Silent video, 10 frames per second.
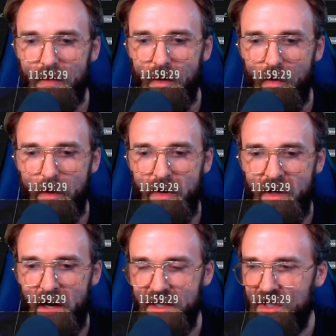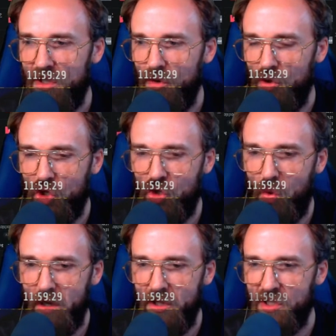Would have been nice to
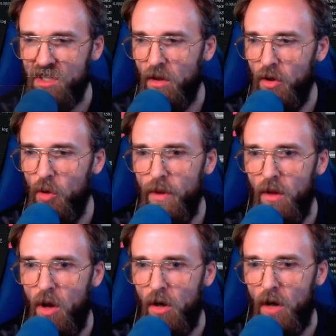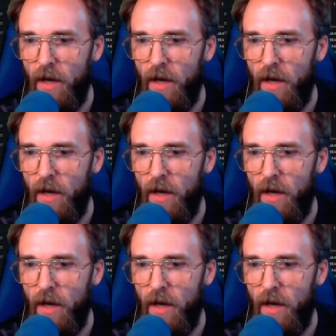short it just a little bit longer.